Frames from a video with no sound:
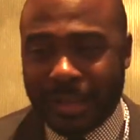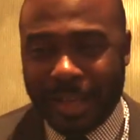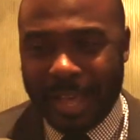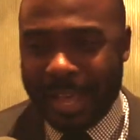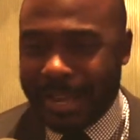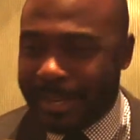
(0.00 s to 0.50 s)

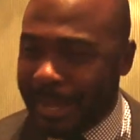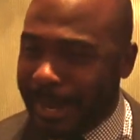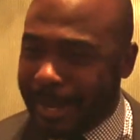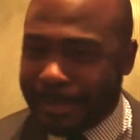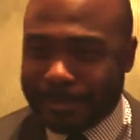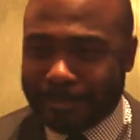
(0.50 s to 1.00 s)
And
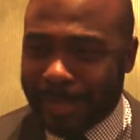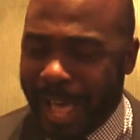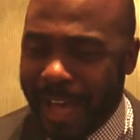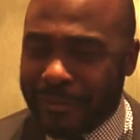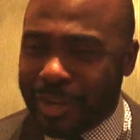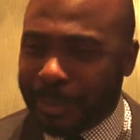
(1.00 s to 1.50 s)

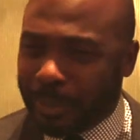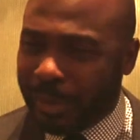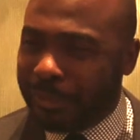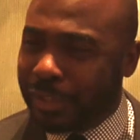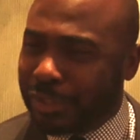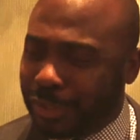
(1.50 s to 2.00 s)
having the
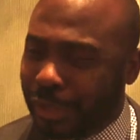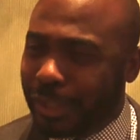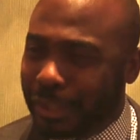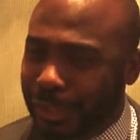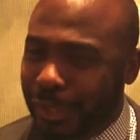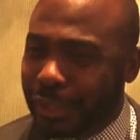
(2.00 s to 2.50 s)
privilege
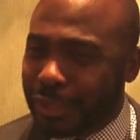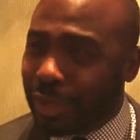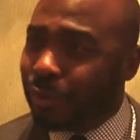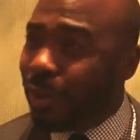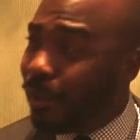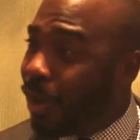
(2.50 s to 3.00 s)
to
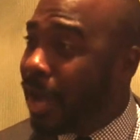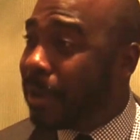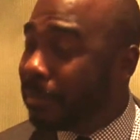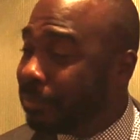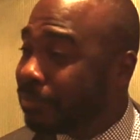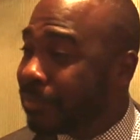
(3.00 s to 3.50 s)
grow
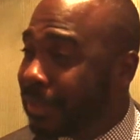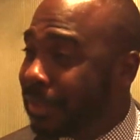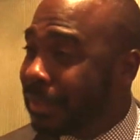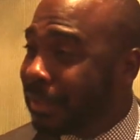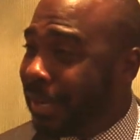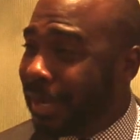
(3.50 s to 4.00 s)
up,
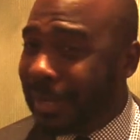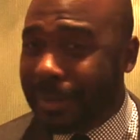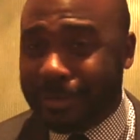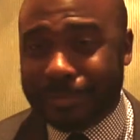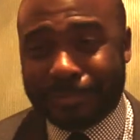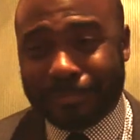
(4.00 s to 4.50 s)
at